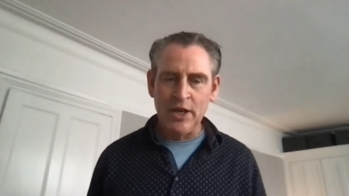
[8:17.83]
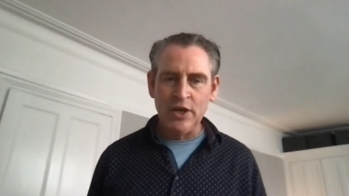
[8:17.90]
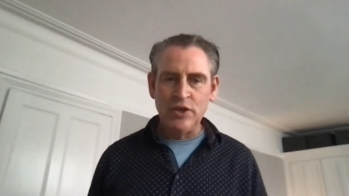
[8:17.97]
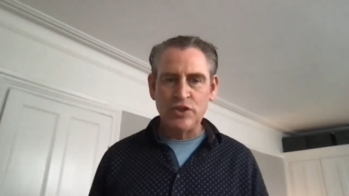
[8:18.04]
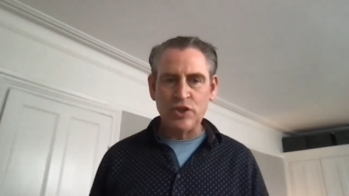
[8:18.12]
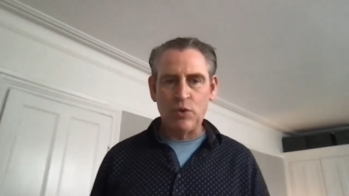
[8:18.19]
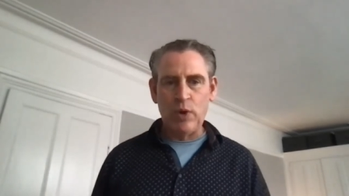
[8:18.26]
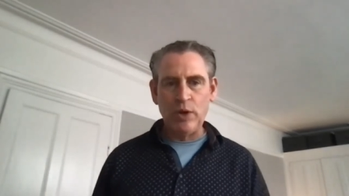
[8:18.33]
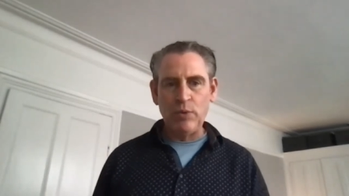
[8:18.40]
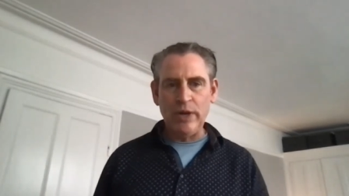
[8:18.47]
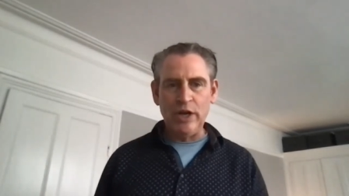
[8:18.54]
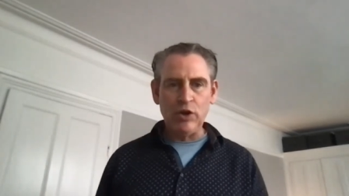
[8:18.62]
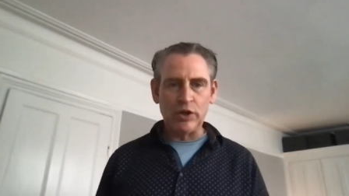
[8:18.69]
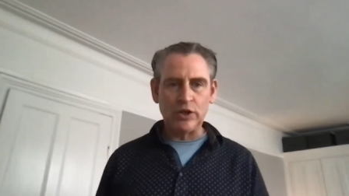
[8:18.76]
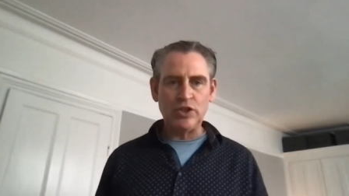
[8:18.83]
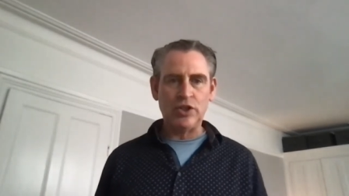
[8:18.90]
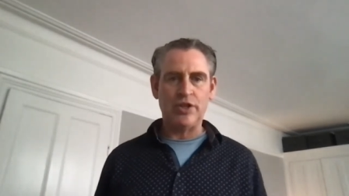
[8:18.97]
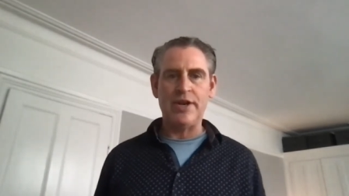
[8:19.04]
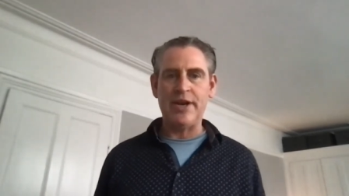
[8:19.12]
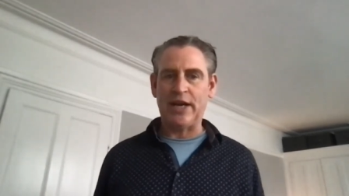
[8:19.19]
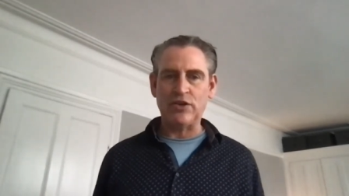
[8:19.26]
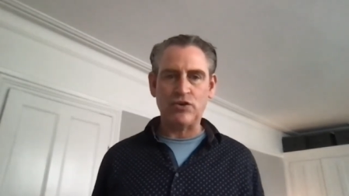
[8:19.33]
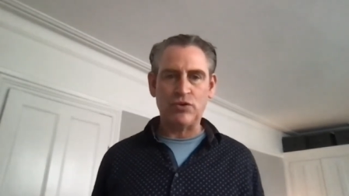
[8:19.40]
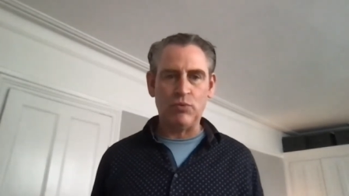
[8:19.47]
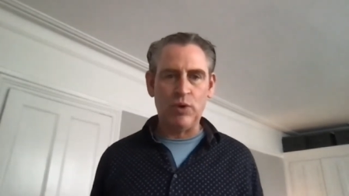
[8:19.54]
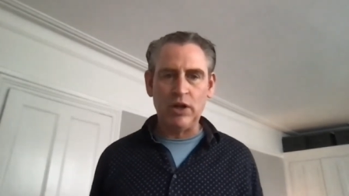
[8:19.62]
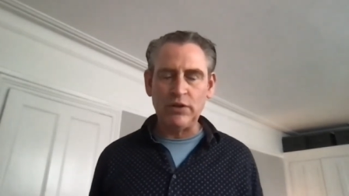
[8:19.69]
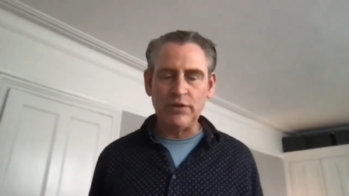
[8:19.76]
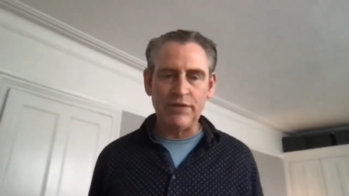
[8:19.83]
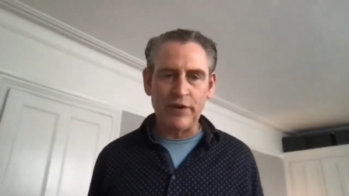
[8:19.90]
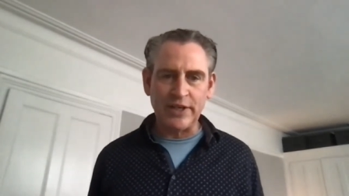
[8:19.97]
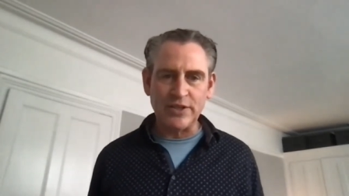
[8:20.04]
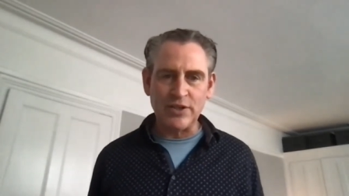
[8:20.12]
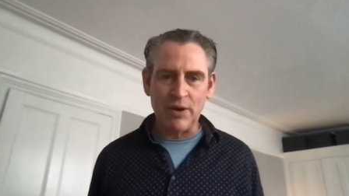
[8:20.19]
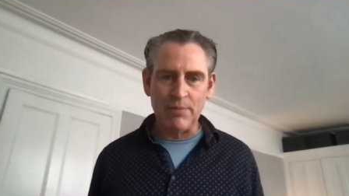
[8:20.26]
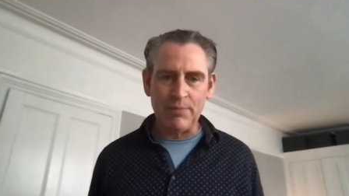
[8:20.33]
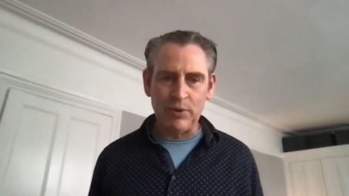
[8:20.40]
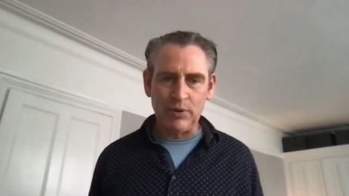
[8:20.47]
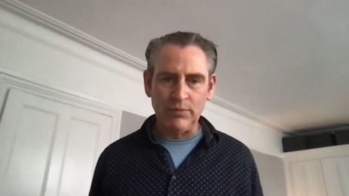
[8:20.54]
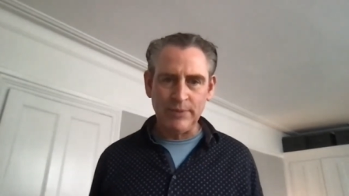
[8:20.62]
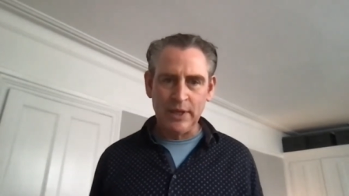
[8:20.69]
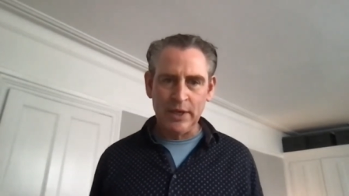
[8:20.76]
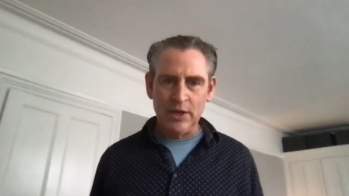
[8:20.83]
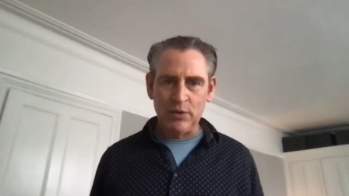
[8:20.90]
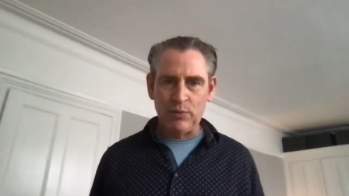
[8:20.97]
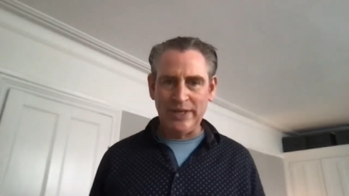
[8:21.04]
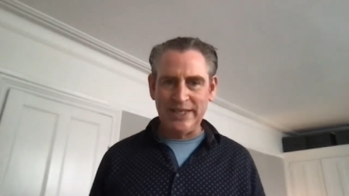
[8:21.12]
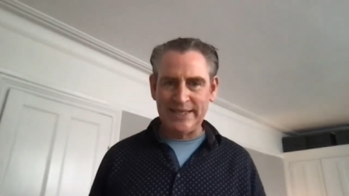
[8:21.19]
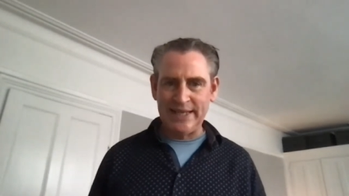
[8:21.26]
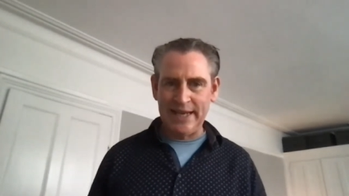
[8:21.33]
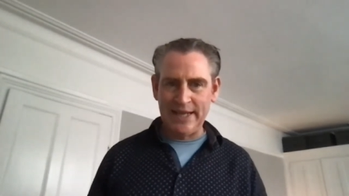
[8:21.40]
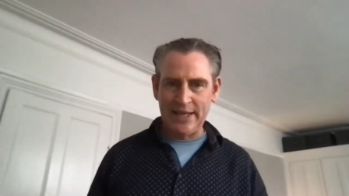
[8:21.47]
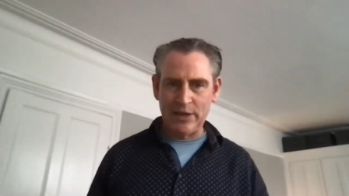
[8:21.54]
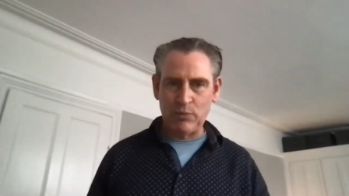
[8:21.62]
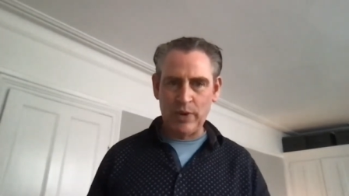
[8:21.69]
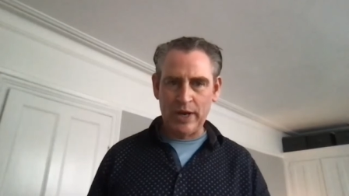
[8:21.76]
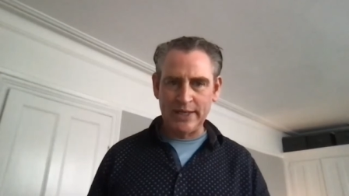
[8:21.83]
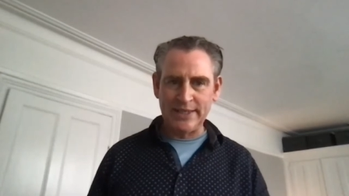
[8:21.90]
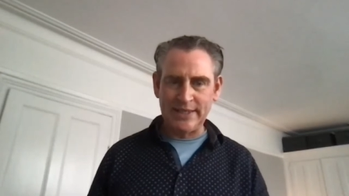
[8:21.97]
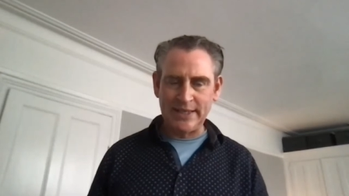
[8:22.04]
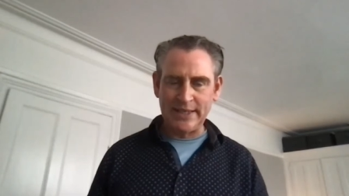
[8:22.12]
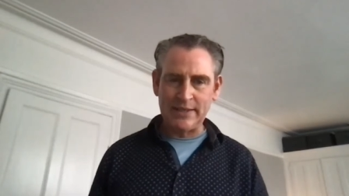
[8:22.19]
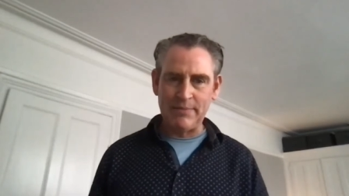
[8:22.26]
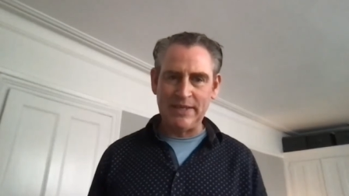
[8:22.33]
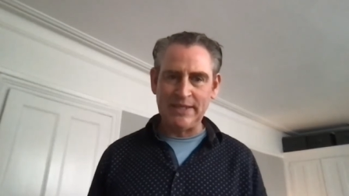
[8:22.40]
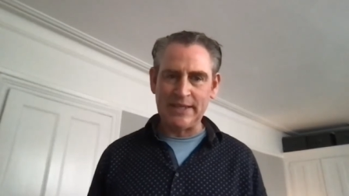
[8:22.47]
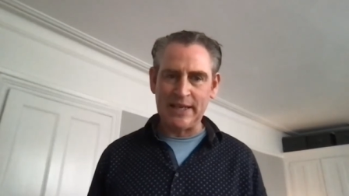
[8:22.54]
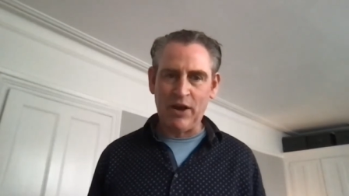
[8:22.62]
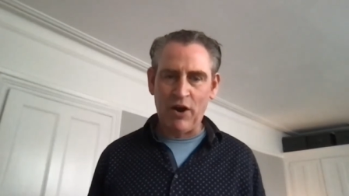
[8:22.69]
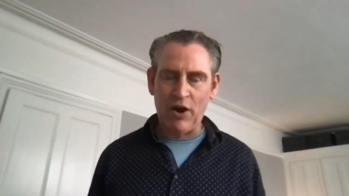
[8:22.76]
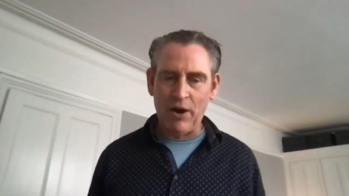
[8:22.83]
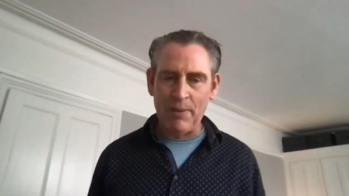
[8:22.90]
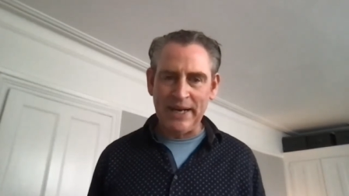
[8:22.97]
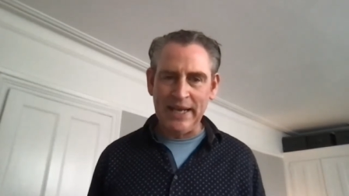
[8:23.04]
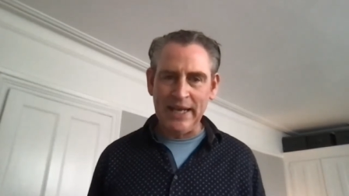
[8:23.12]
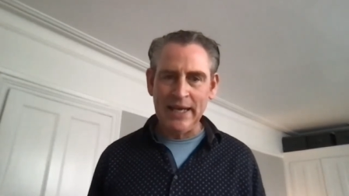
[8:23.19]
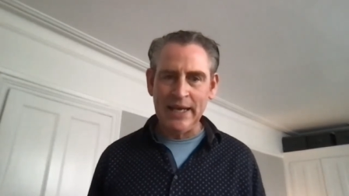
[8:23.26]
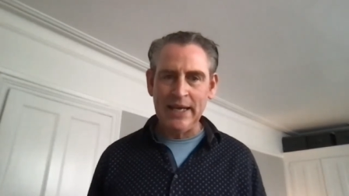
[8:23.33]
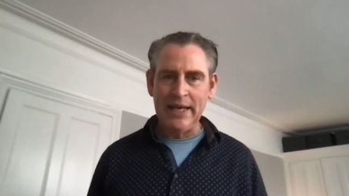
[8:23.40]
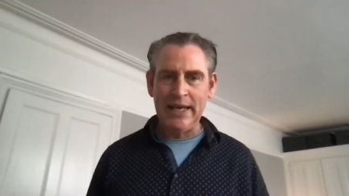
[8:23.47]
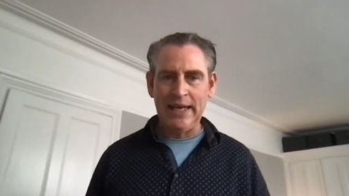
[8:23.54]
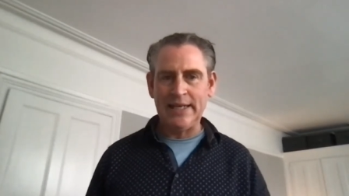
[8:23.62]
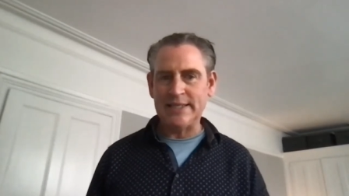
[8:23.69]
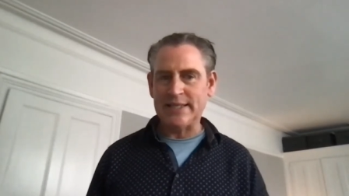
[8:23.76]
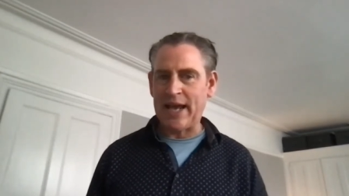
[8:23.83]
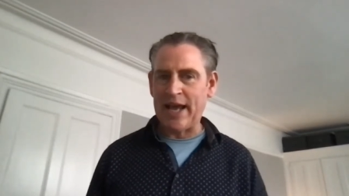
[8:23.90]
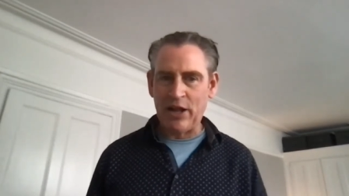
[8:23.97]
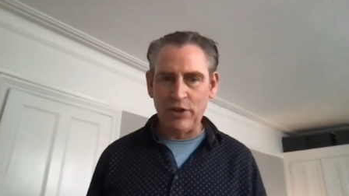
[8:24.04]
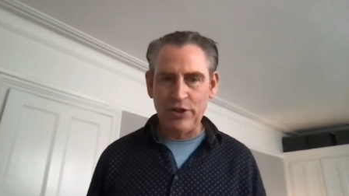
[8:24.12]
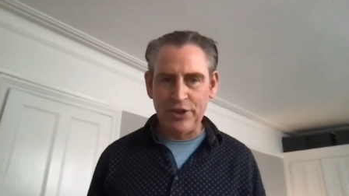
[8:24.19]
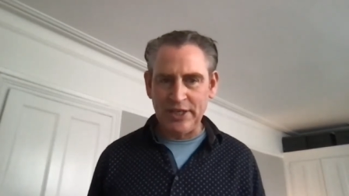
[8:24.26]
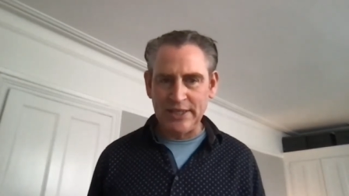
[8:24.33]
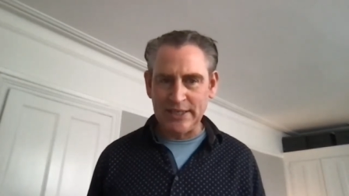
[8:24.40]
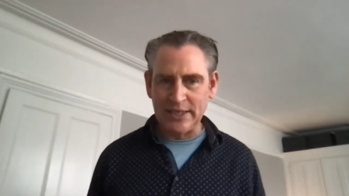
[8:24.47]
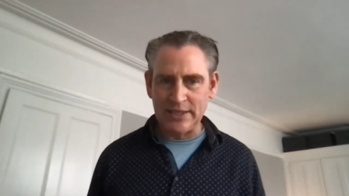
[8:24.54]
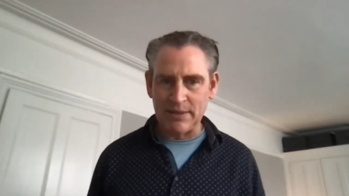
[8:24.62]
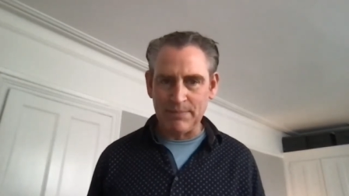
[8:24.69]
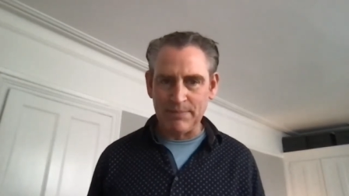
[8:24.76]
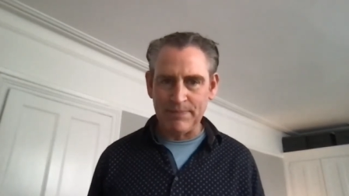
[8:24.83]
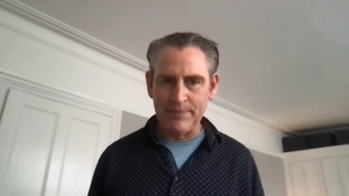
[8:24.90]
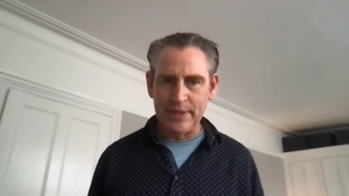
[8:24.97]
So when we look to the natural world, for example, we see that when a system is in harmony, it is a healthy system,